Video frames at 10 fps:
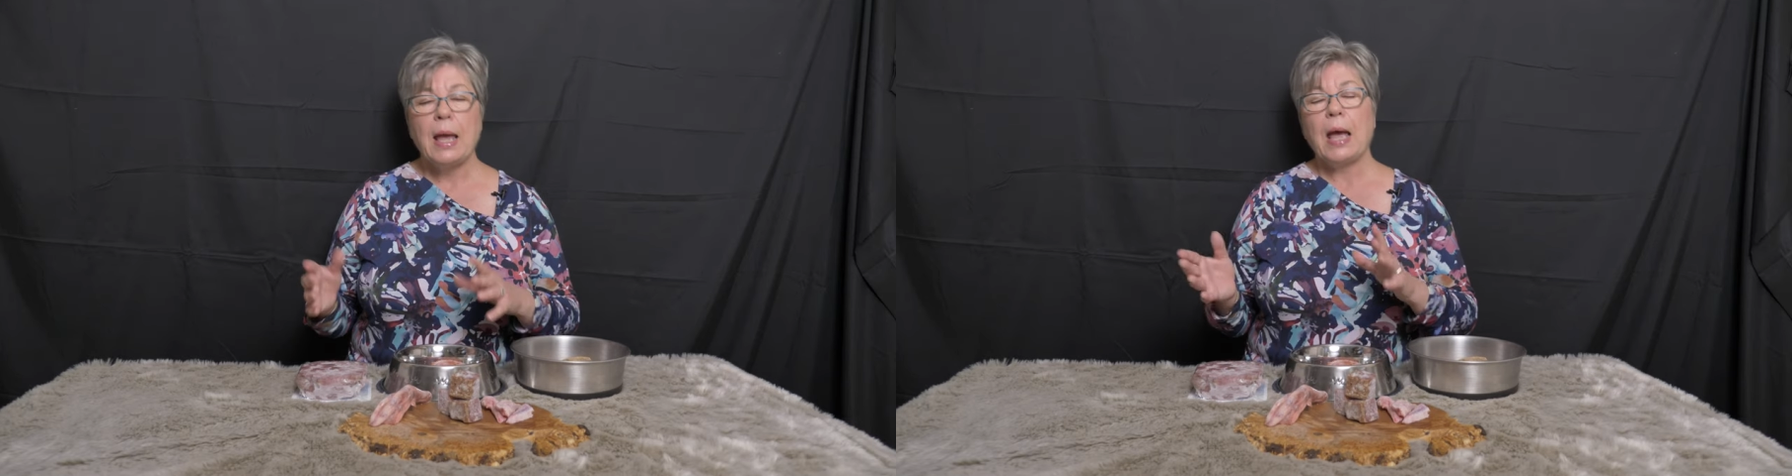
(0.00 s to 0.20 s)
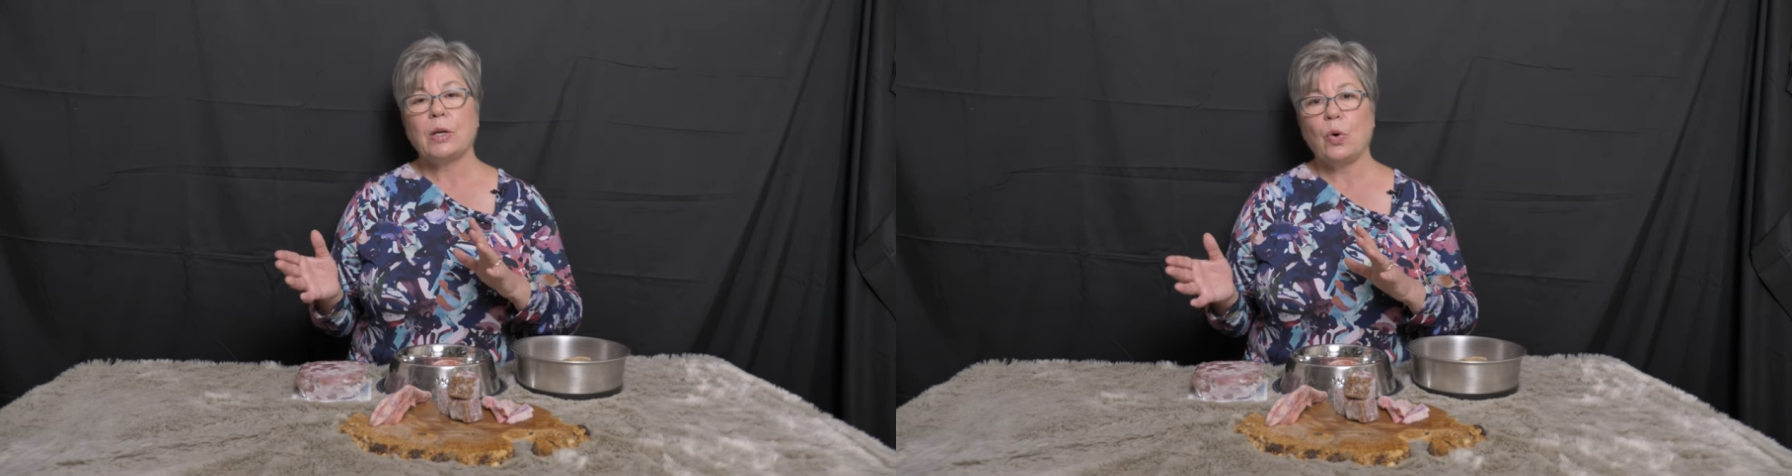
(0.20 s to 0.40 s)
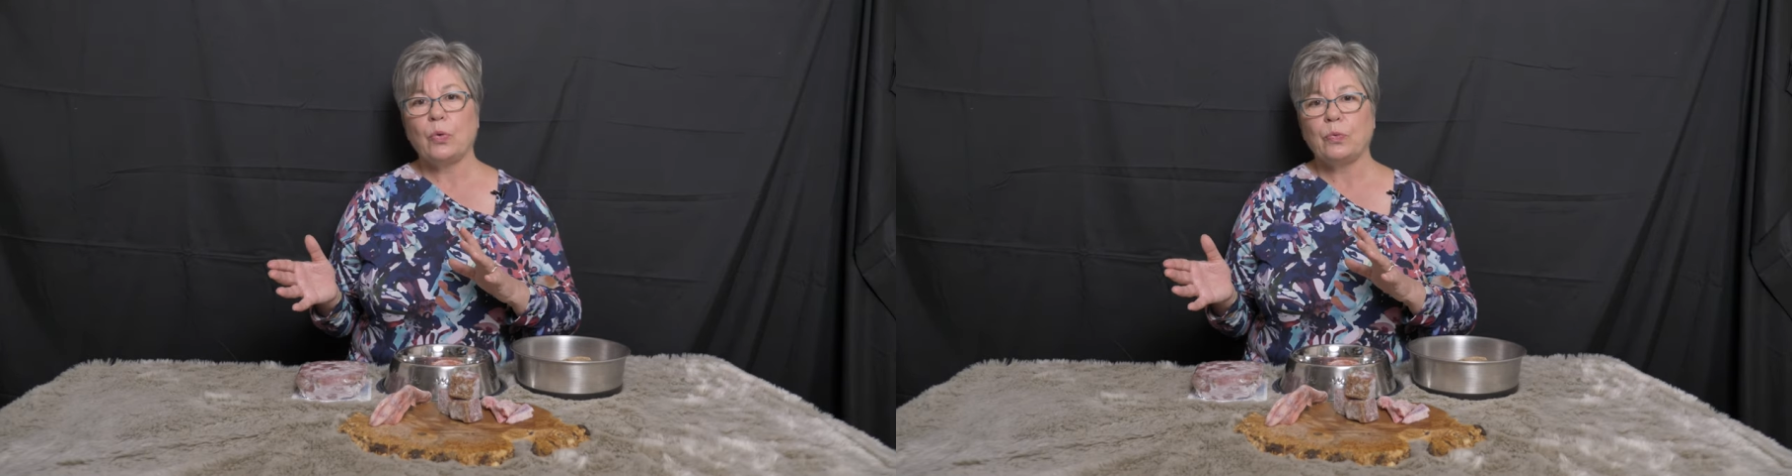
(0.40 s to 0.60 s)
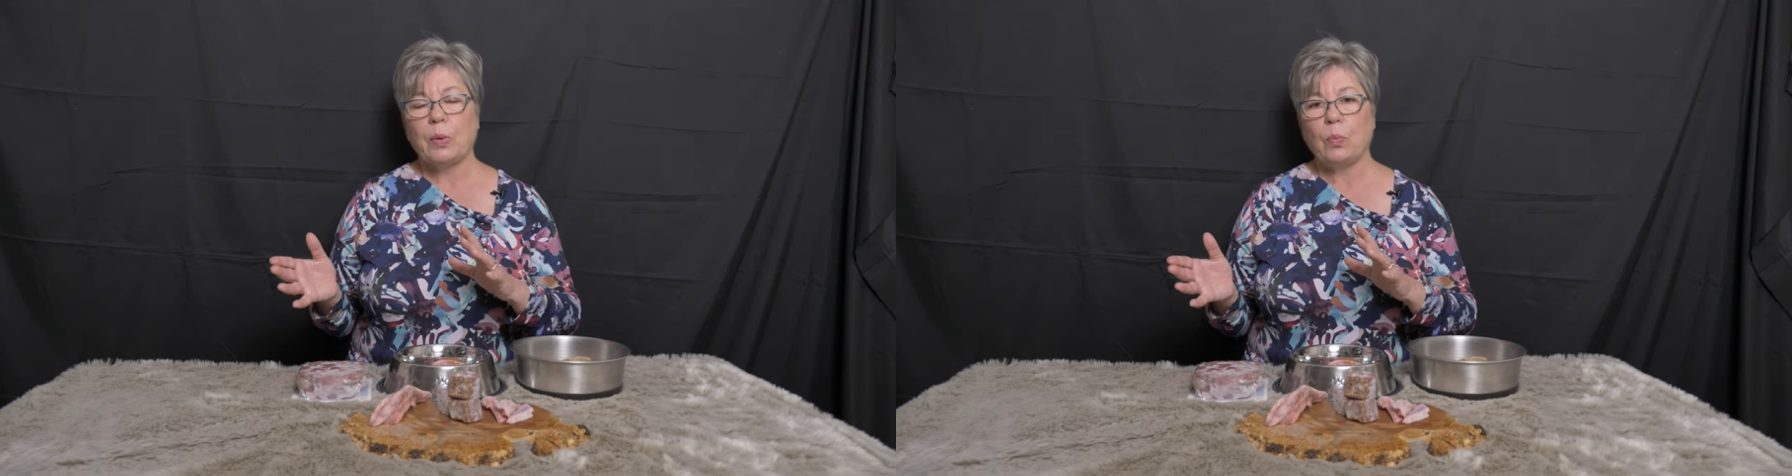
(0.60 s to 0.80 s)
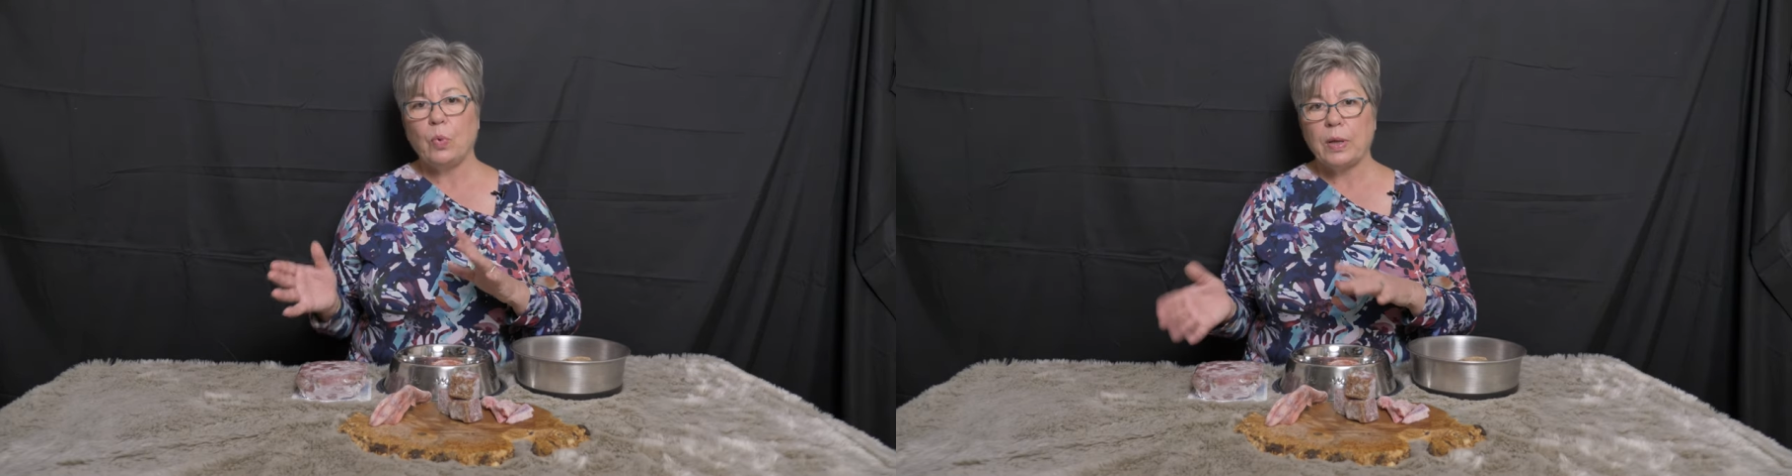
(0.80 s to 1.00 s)
and go
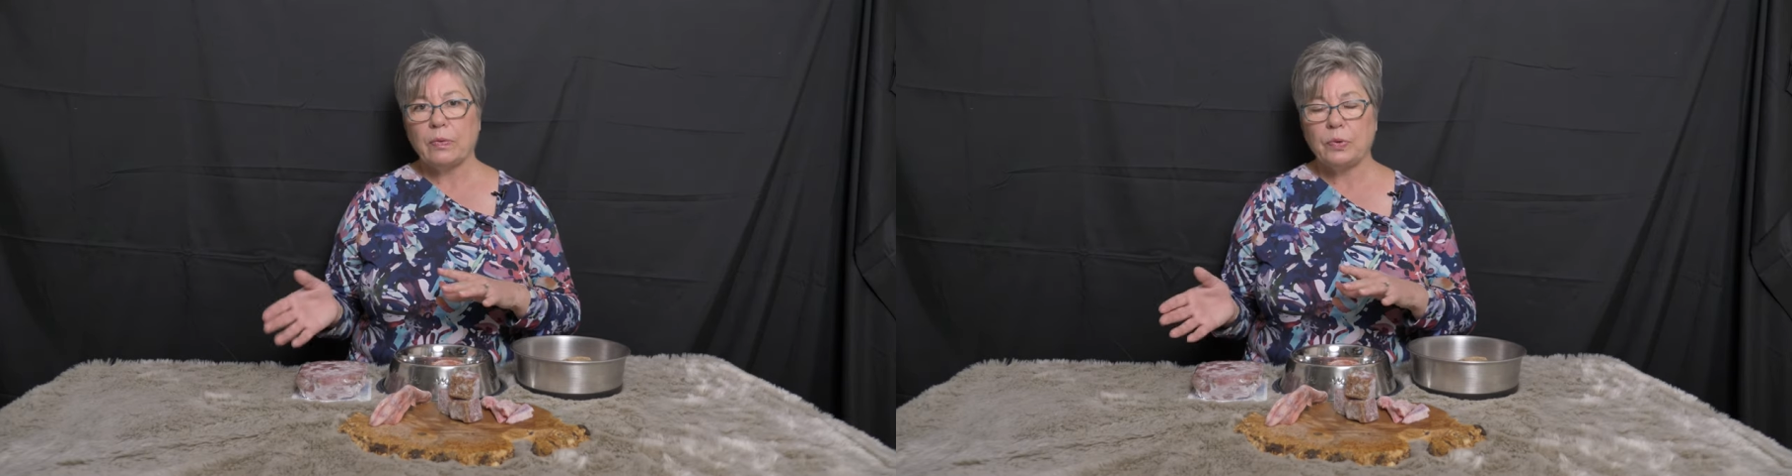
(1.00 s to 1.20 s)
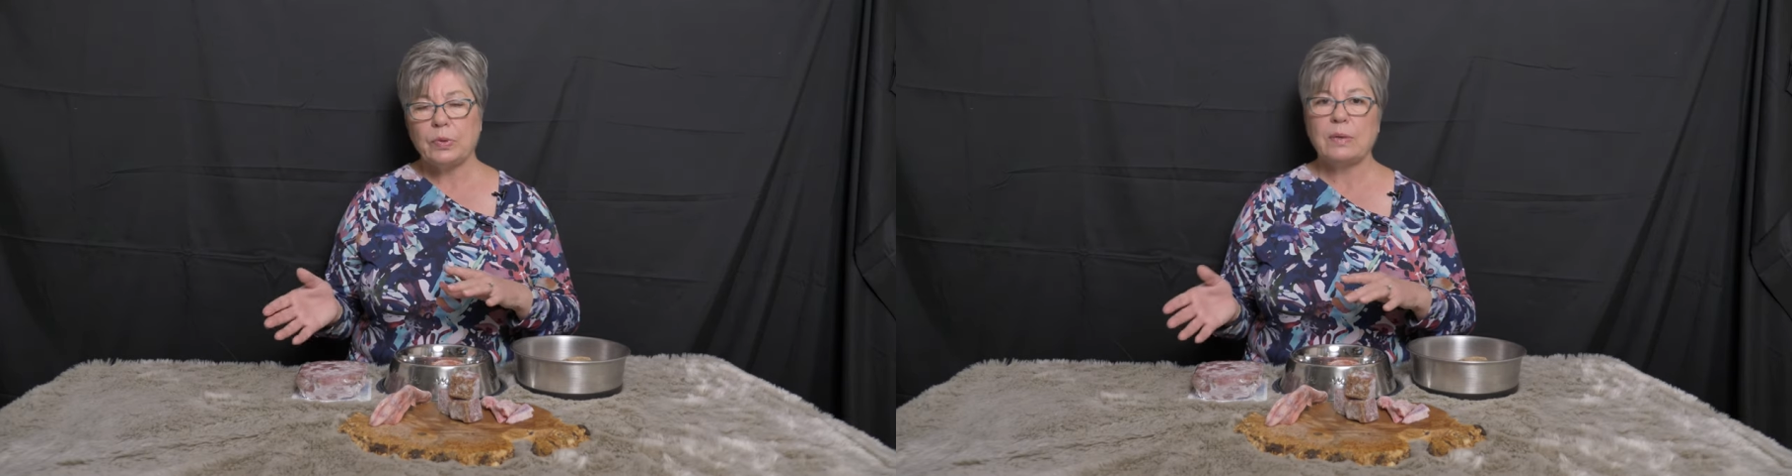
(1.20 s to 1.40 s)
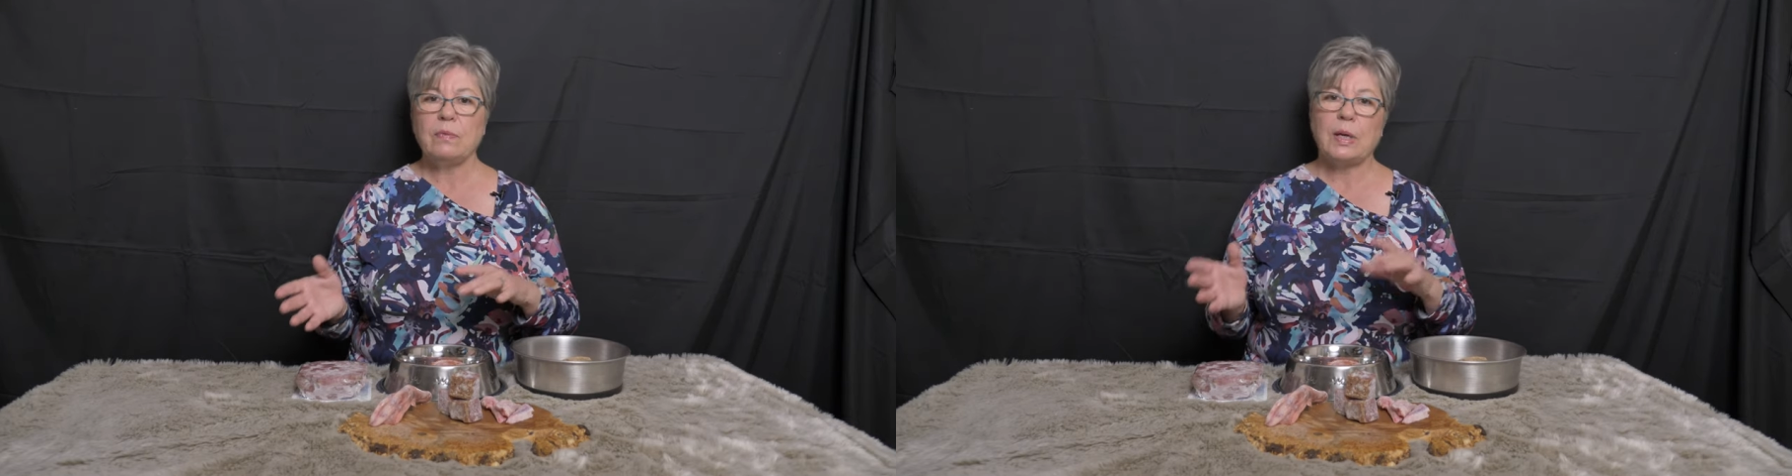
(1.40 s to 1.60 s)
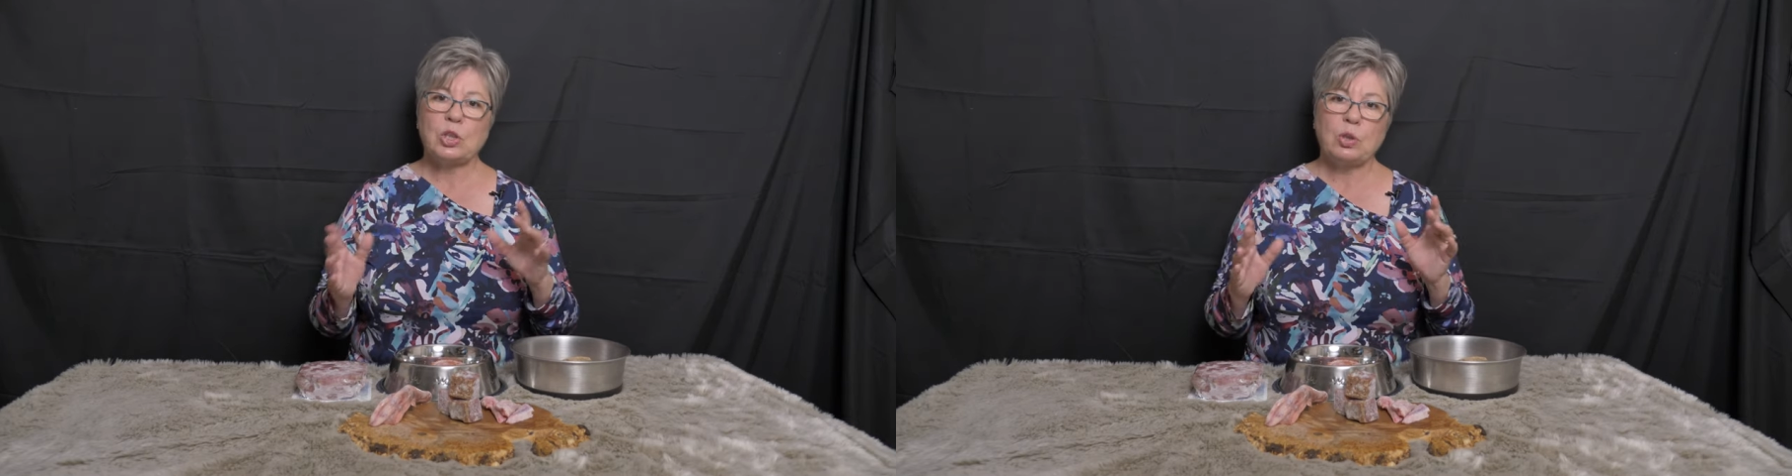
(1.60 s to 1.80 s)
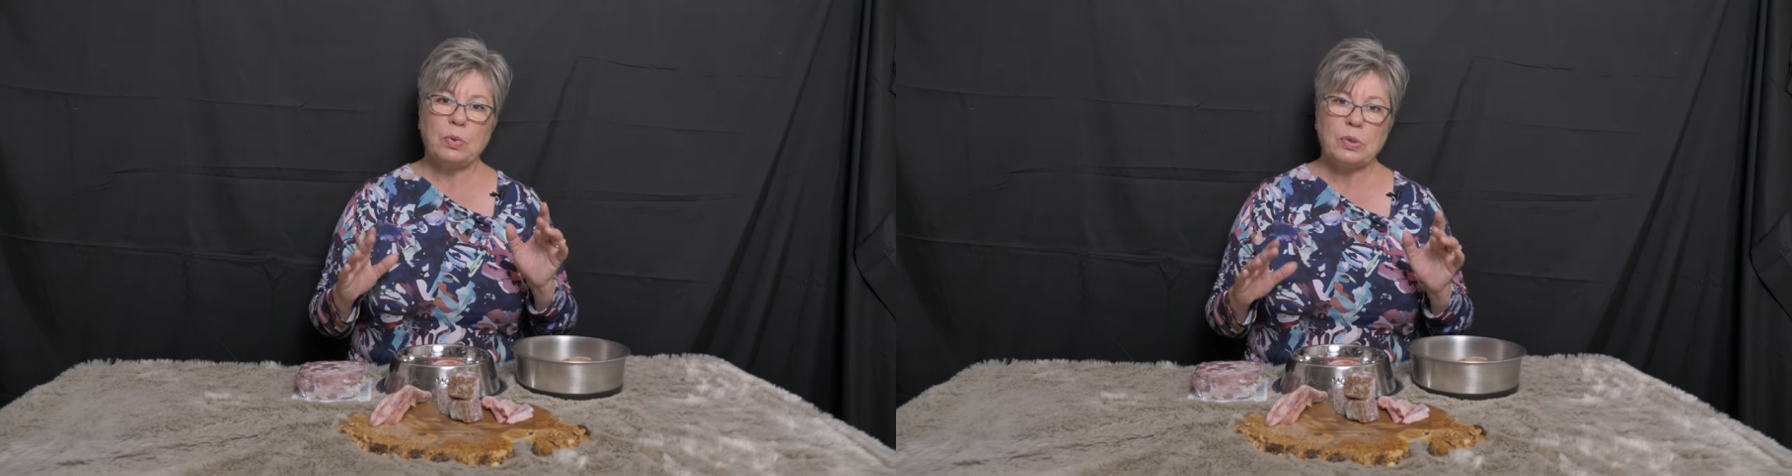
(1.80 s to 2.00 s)
from with fruits and
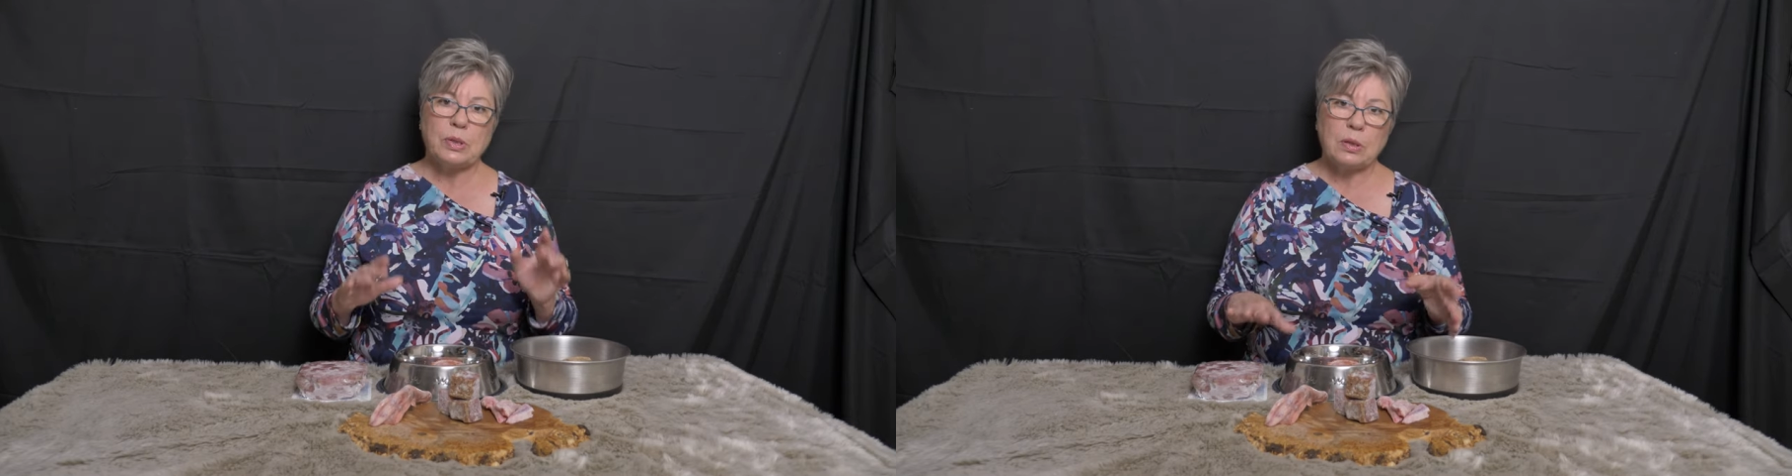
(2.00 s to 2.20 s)
vegetables